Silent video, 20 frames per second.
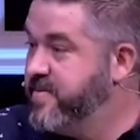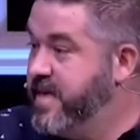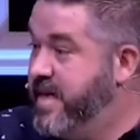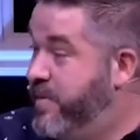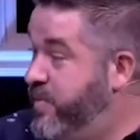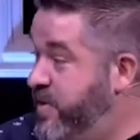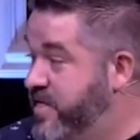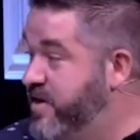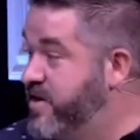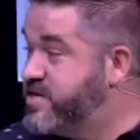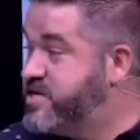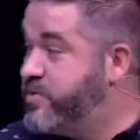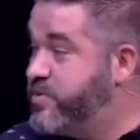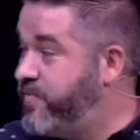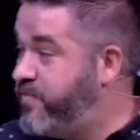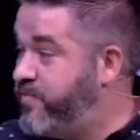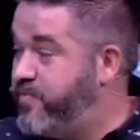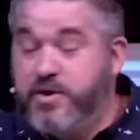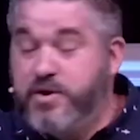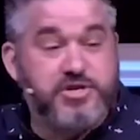And we look to a
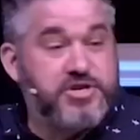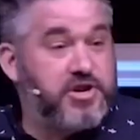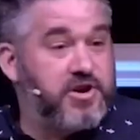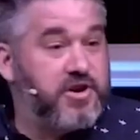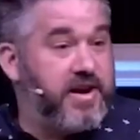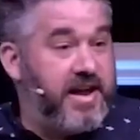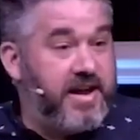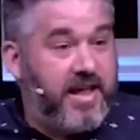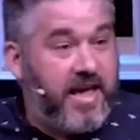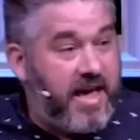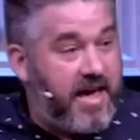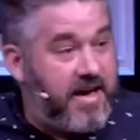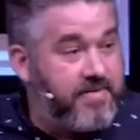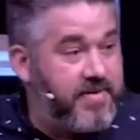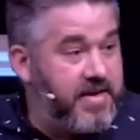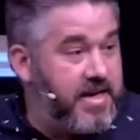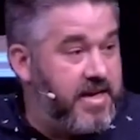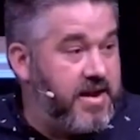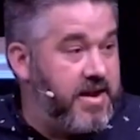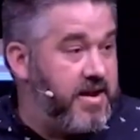future in
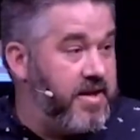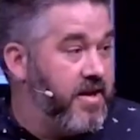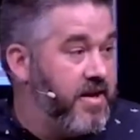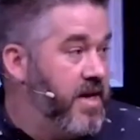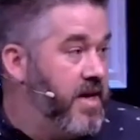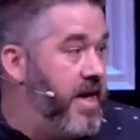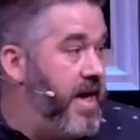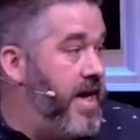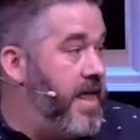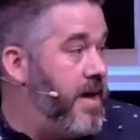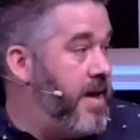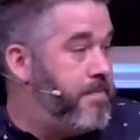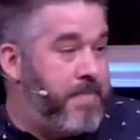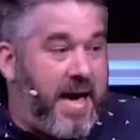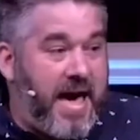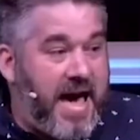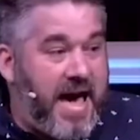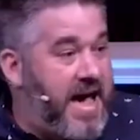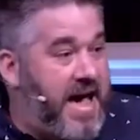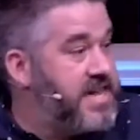heaven and a
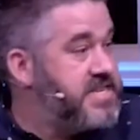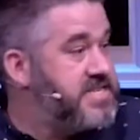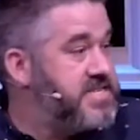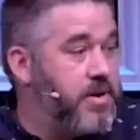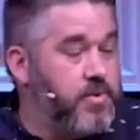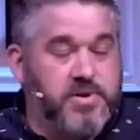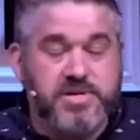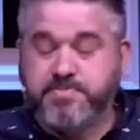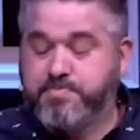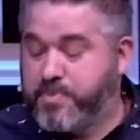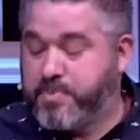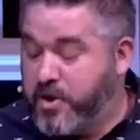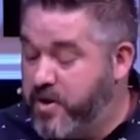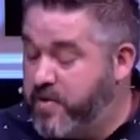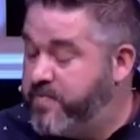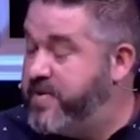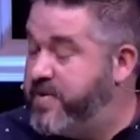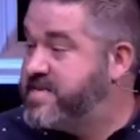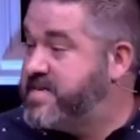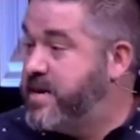past that was
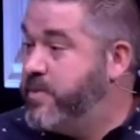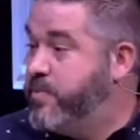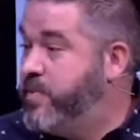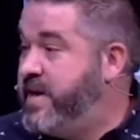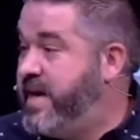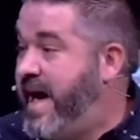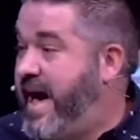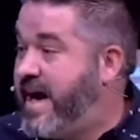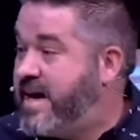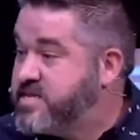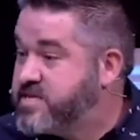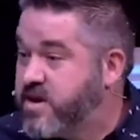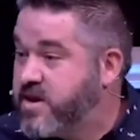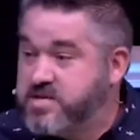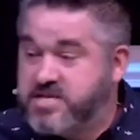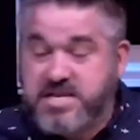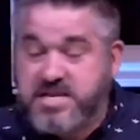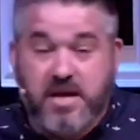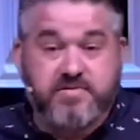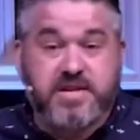perfect, and we ask
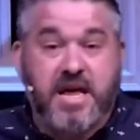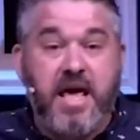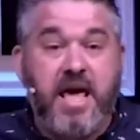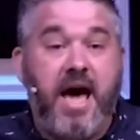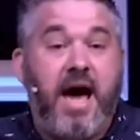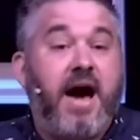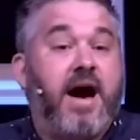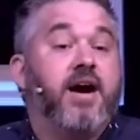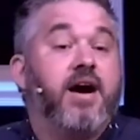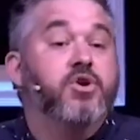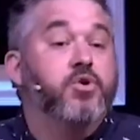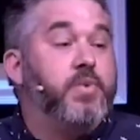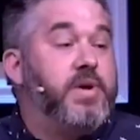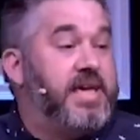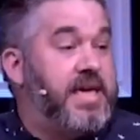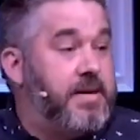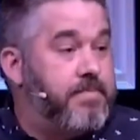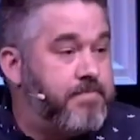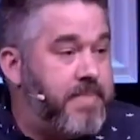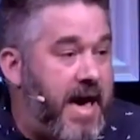ourselves, how do we
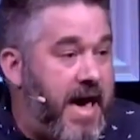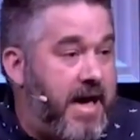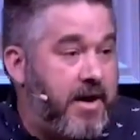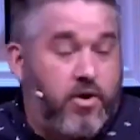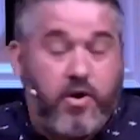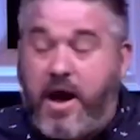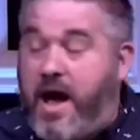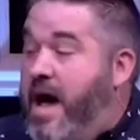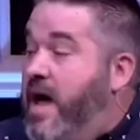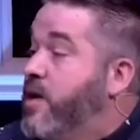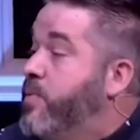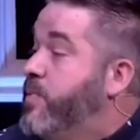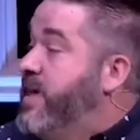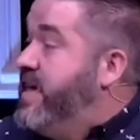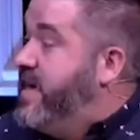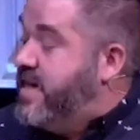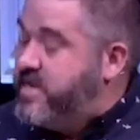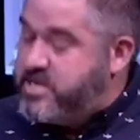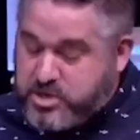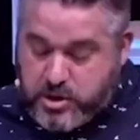get back, or how do we
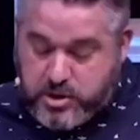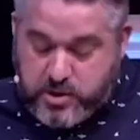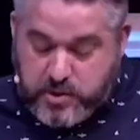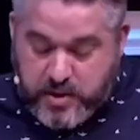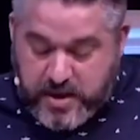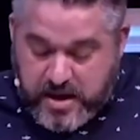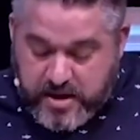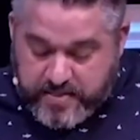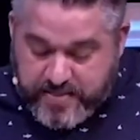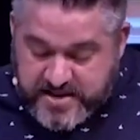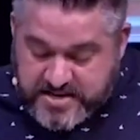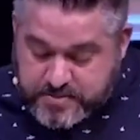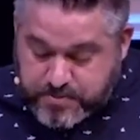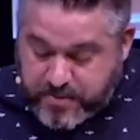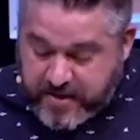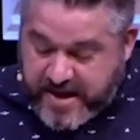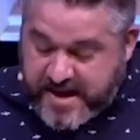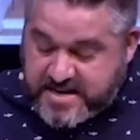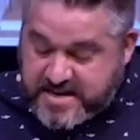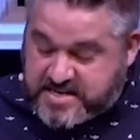get to this
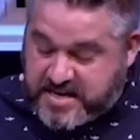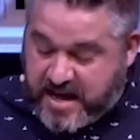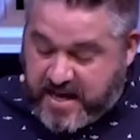place?